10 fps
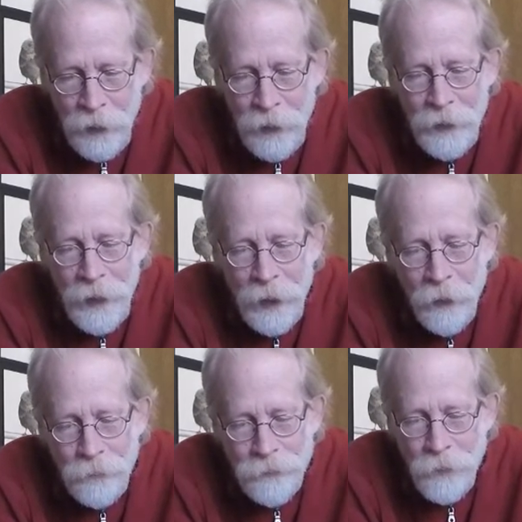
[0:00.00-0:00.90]

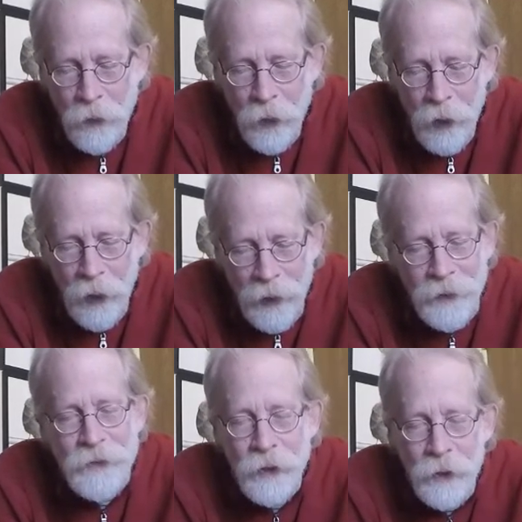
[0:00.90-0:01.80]
Now, I
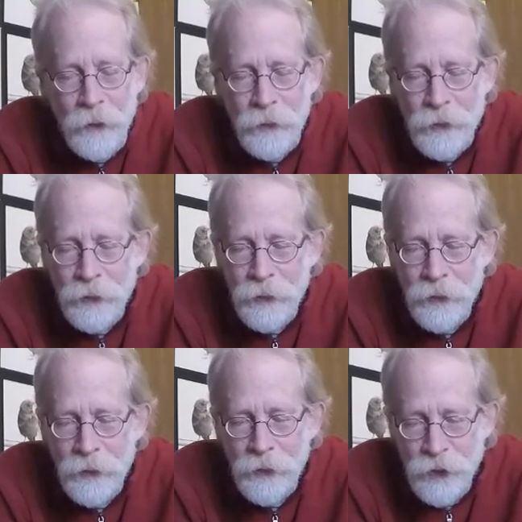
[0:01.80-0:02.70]
don't
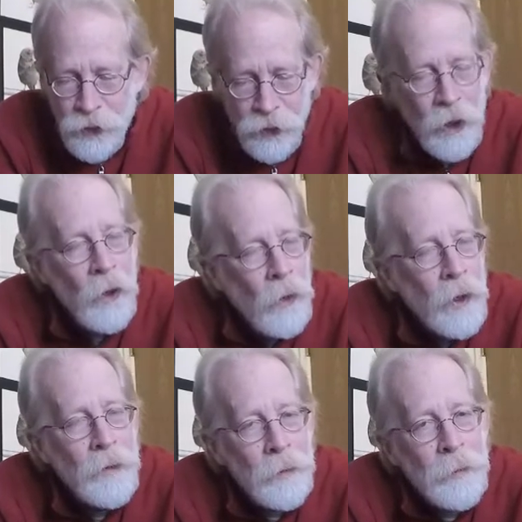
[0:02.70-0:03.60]
show
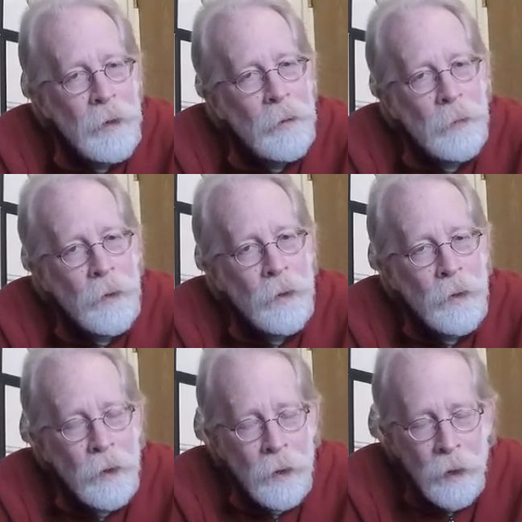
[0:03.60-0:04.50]
other
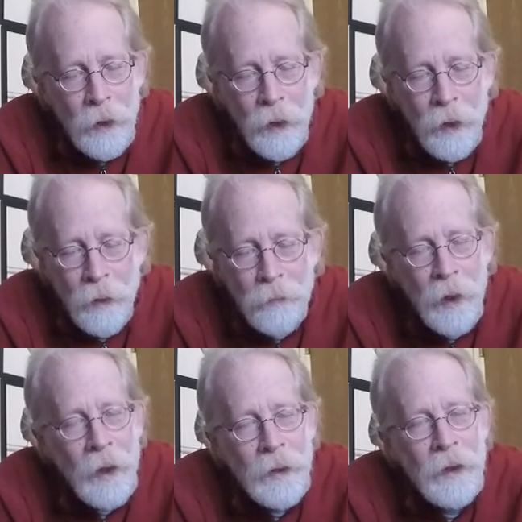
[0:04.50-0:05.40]
people uh,
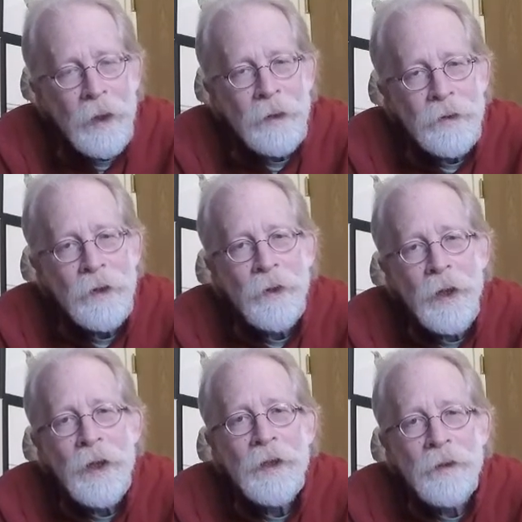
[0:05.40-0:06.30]
my
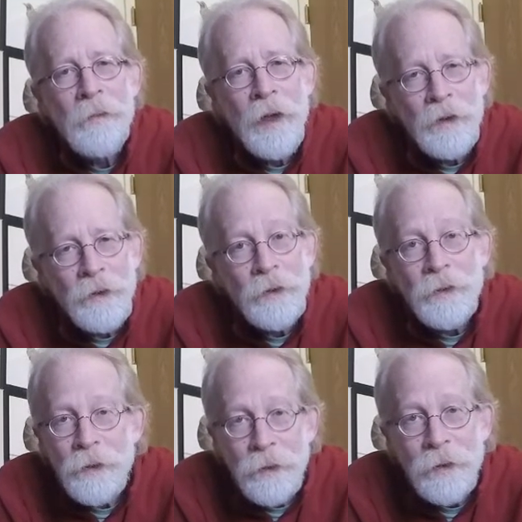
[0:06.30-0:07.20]
consecrated magical
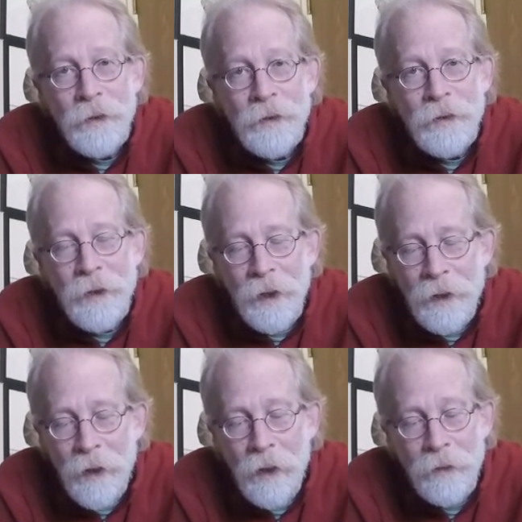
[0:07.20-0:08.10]
tools that
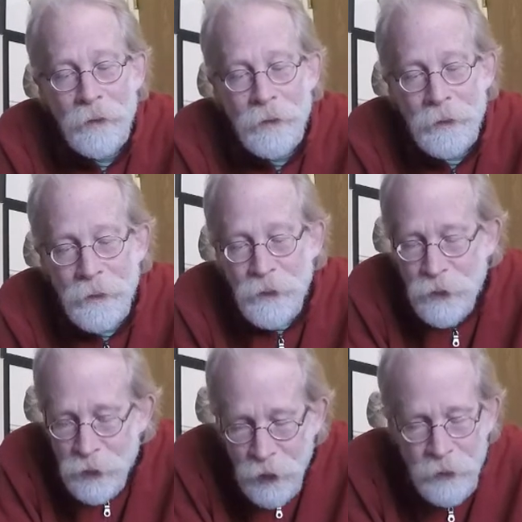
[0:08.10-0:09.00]
are
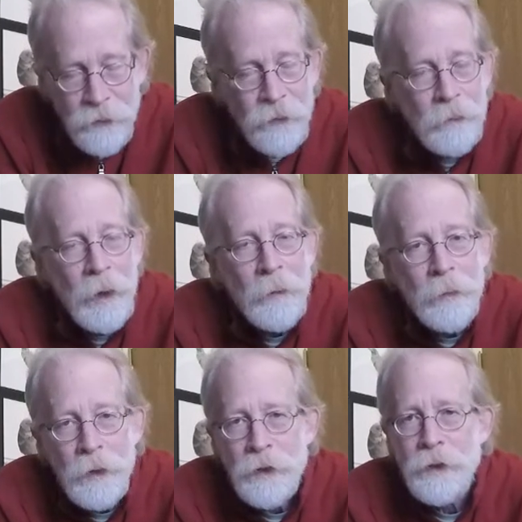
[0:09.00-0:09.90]
just for my
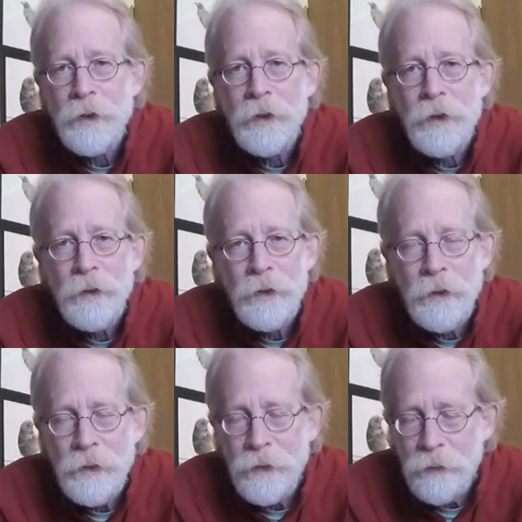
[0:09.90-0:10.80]
personal
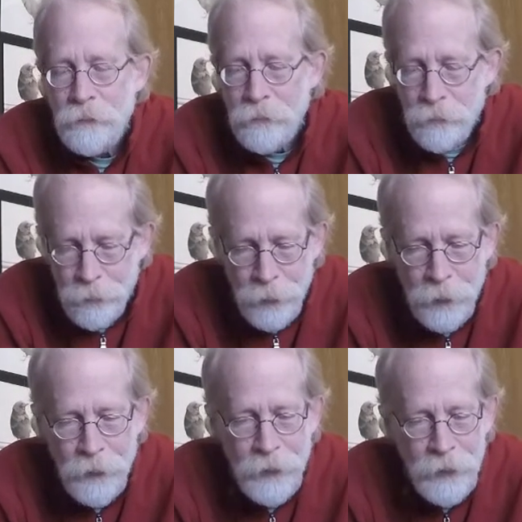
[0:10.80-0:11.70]
use,
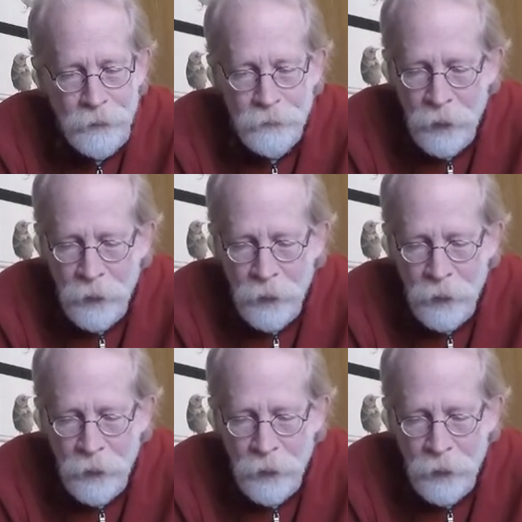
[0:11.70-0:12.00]
period,